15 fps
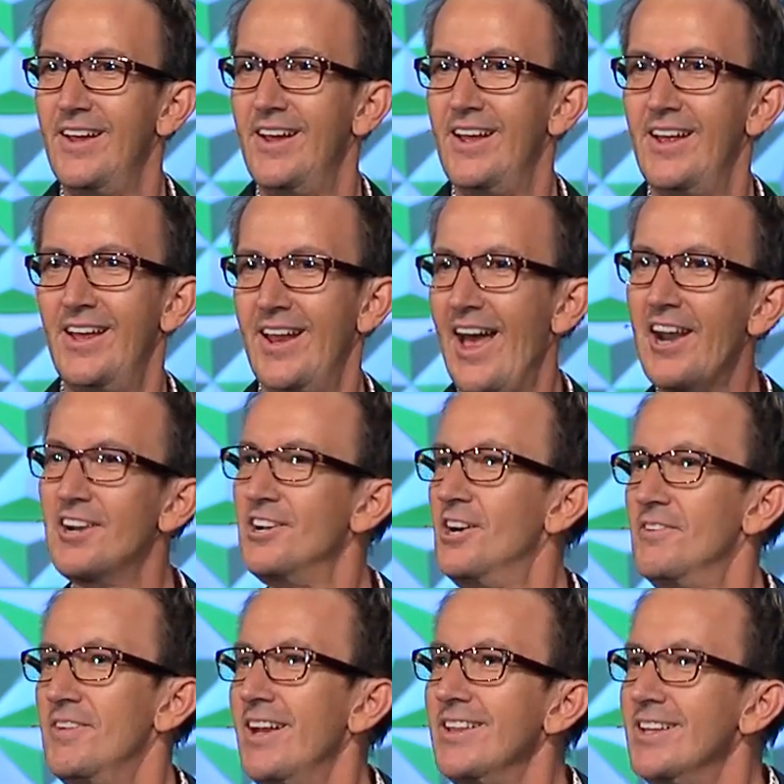And, and I don't
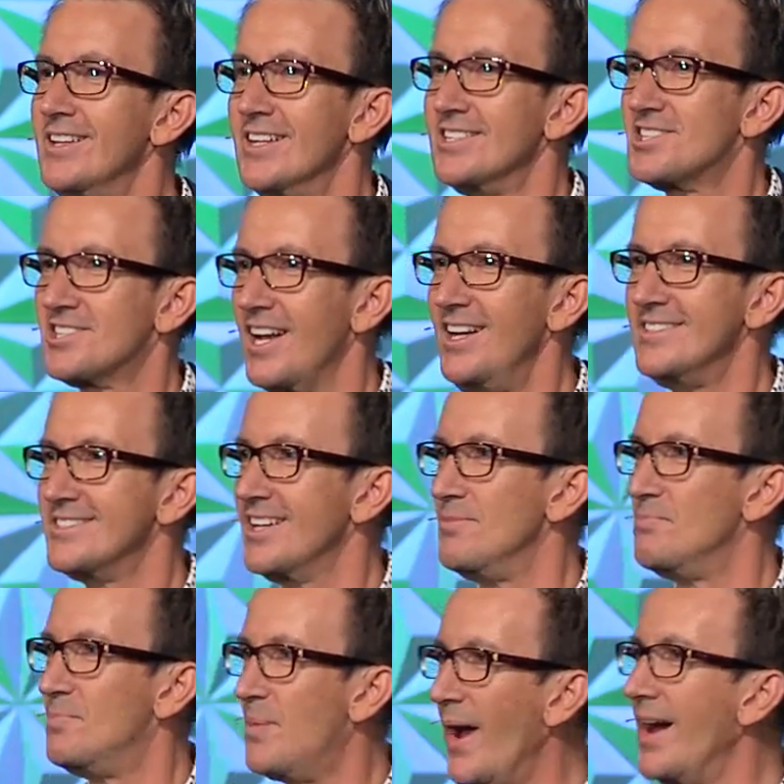know of anything that says
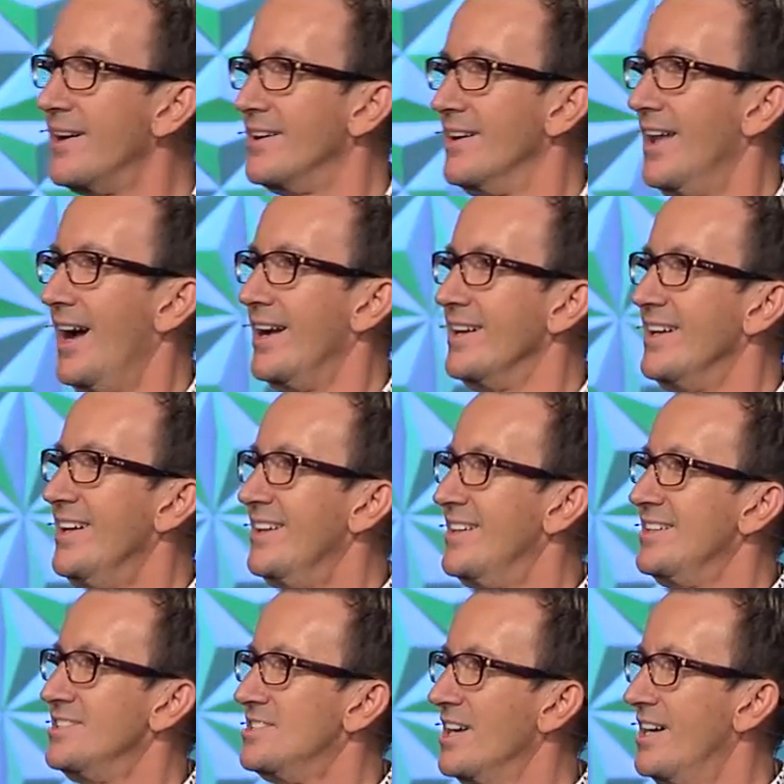it better, like,
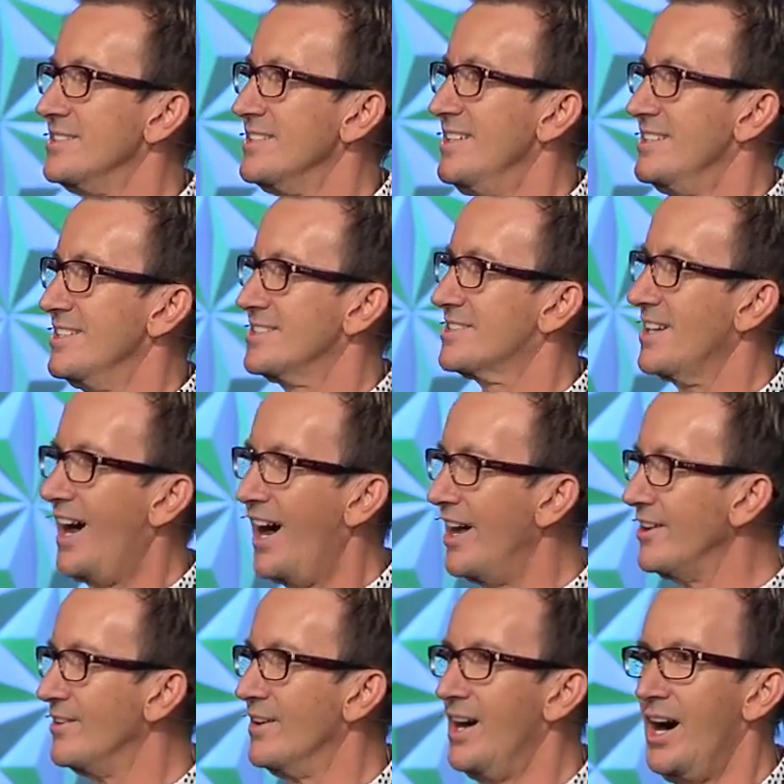than just, just
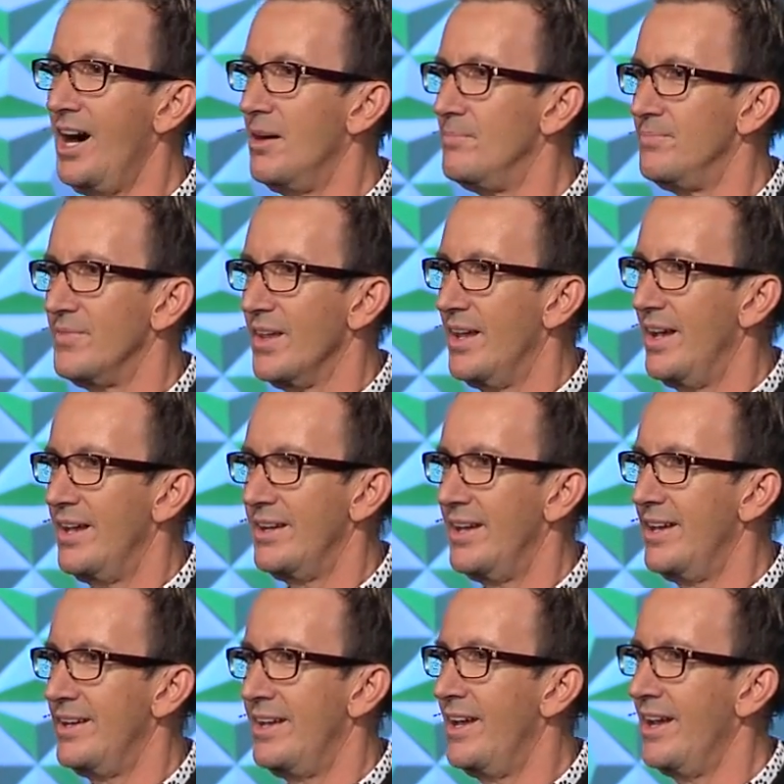honor up and,
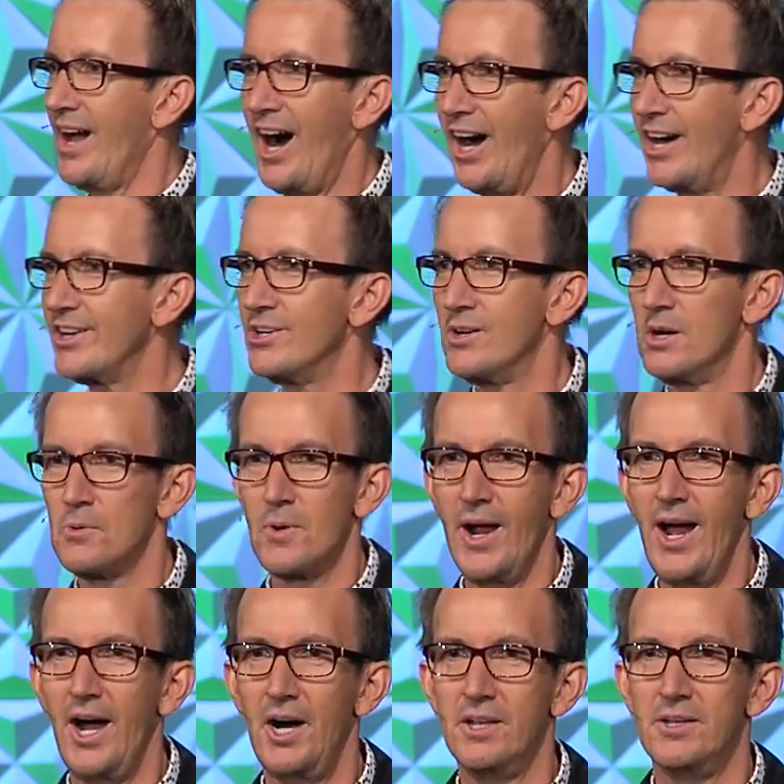and, and honor
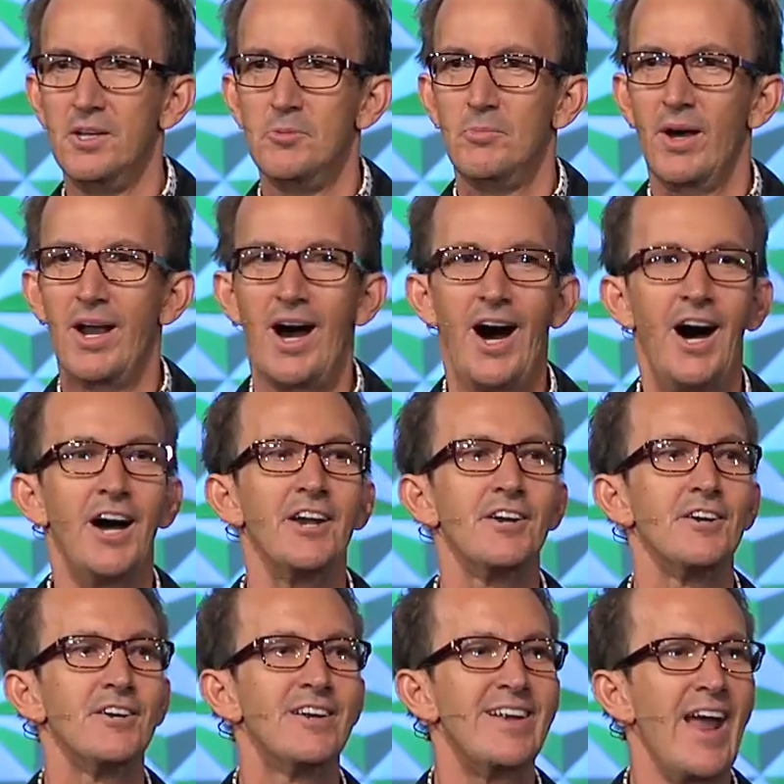around, but
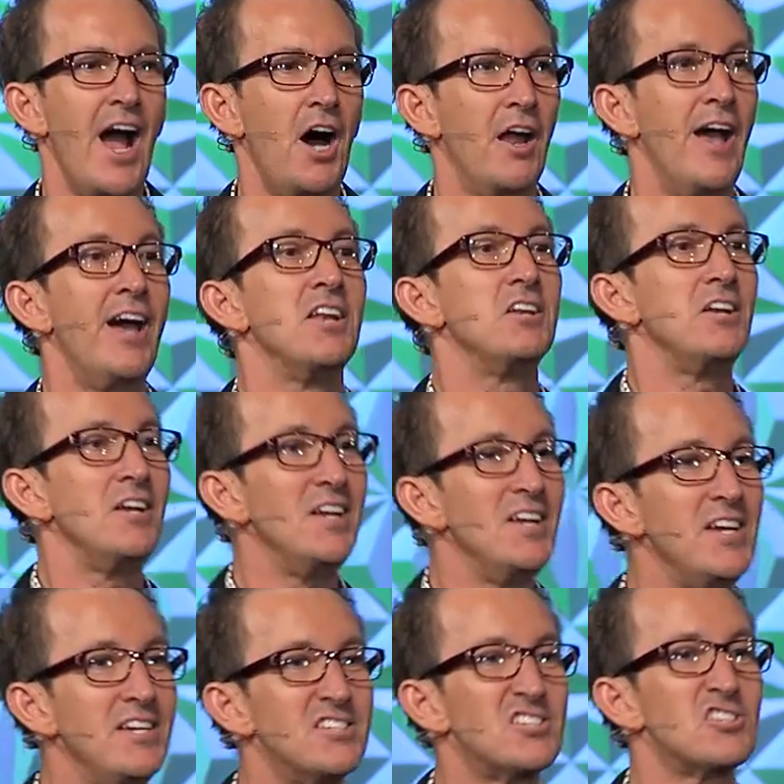honor down at
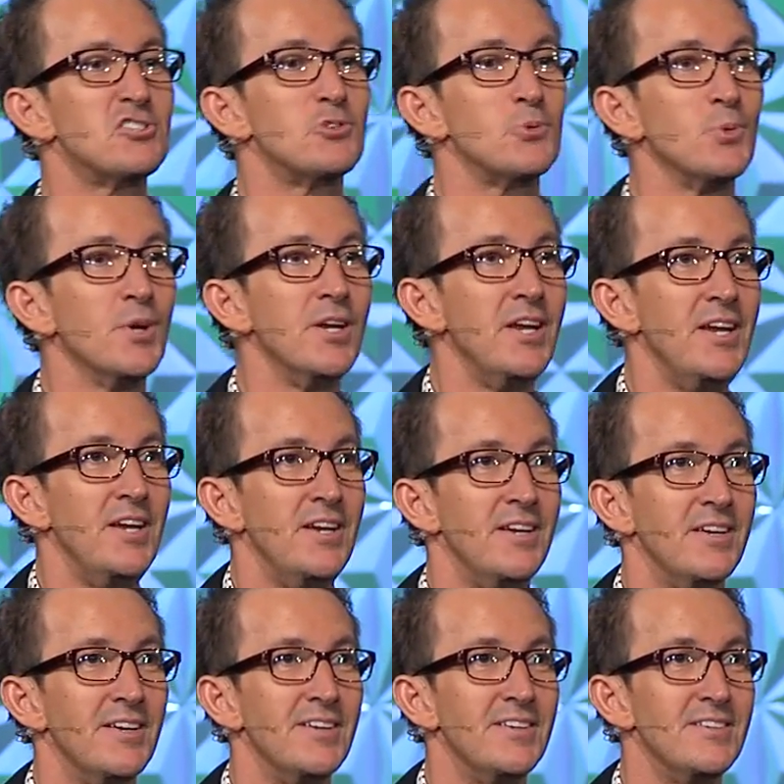least three
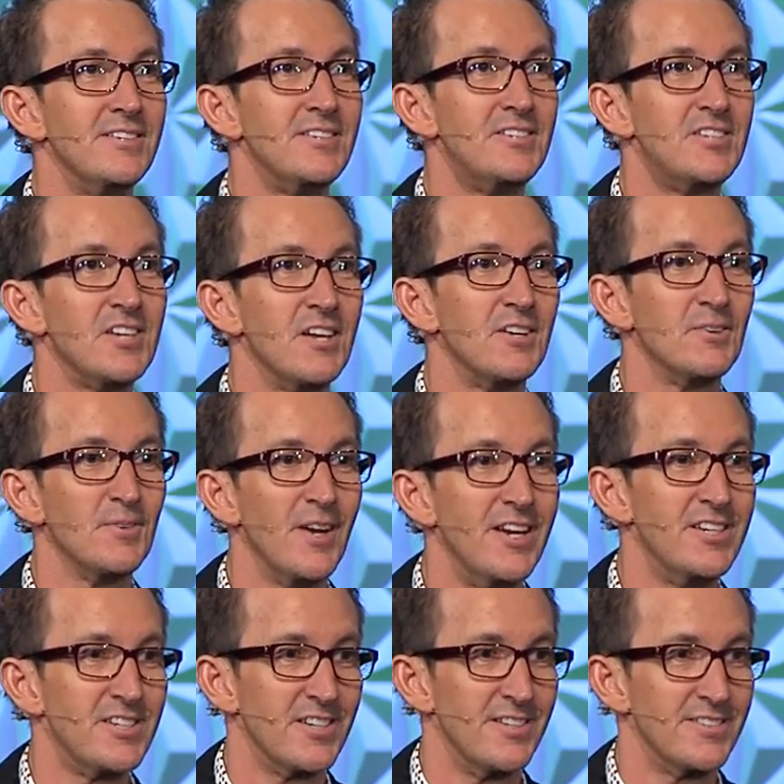
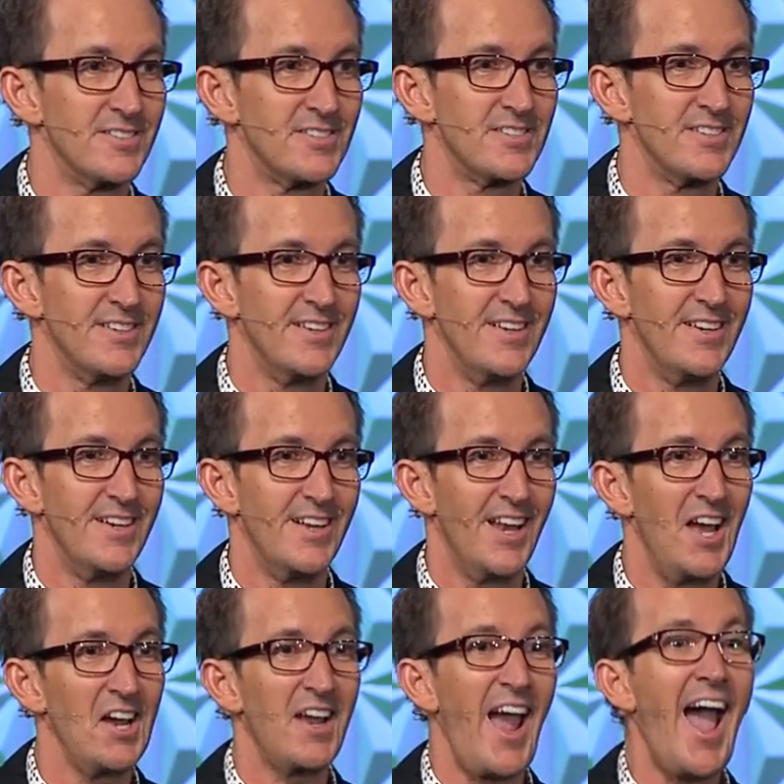generations.
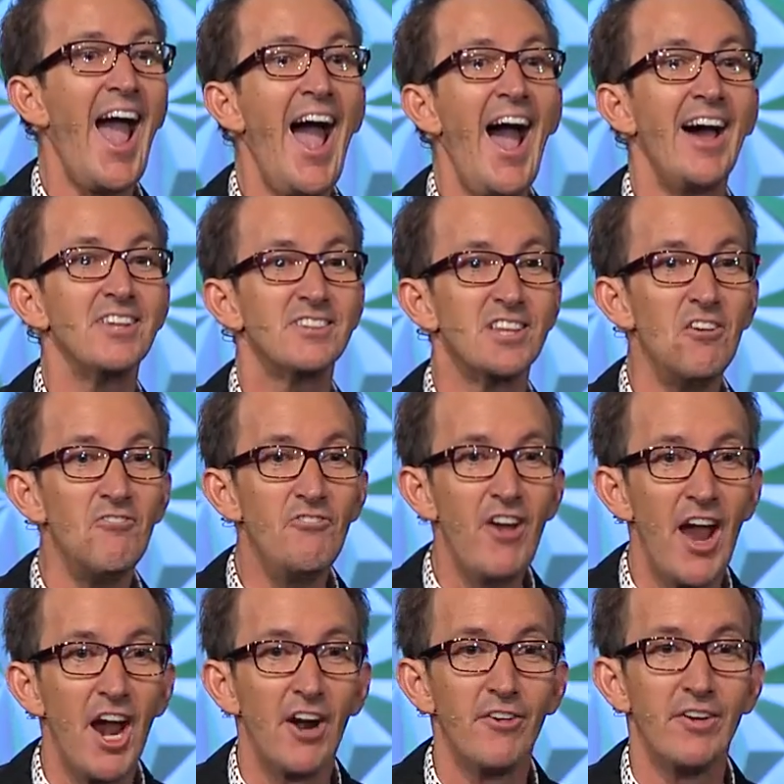Like, at the
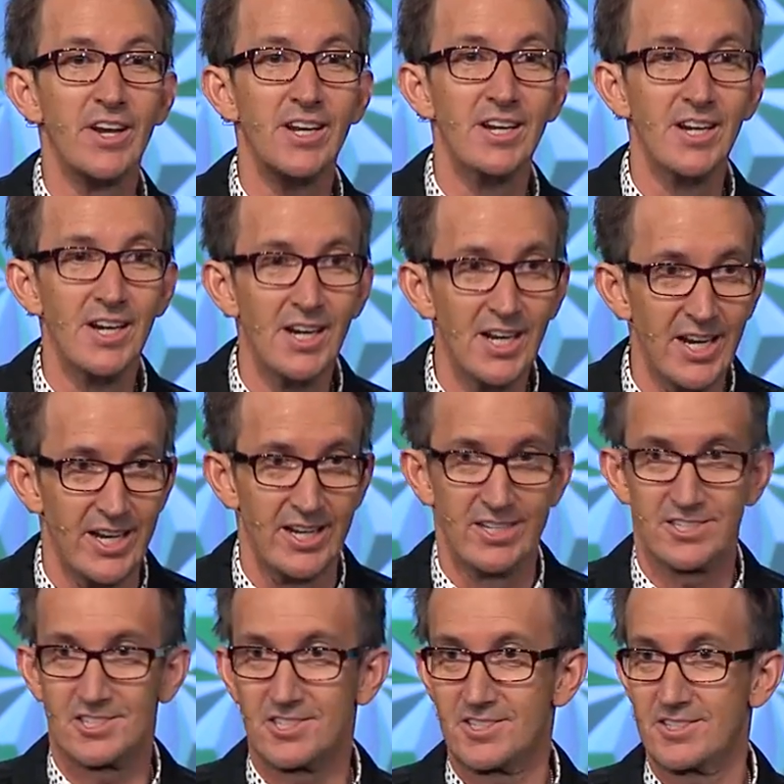very
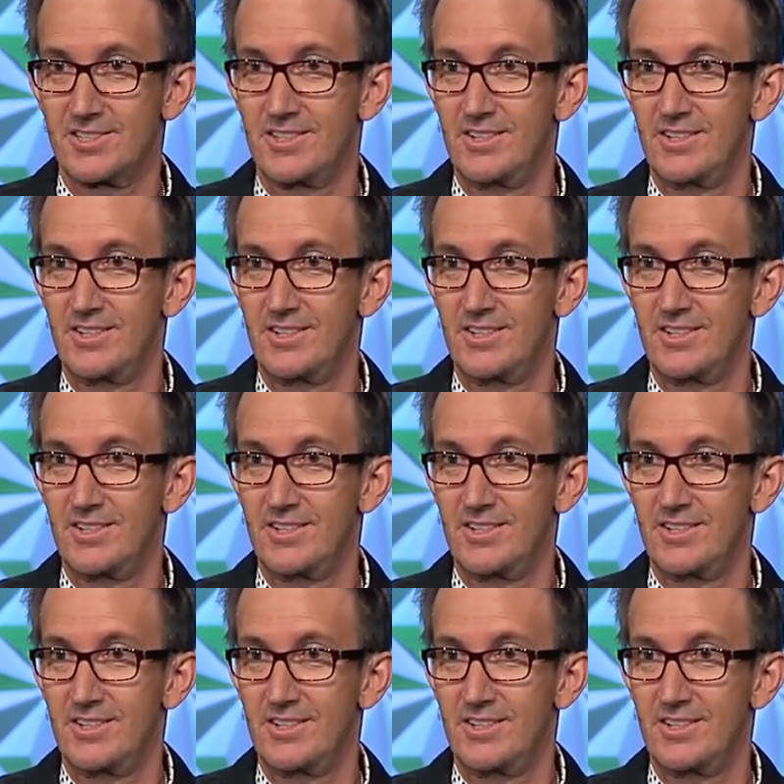least,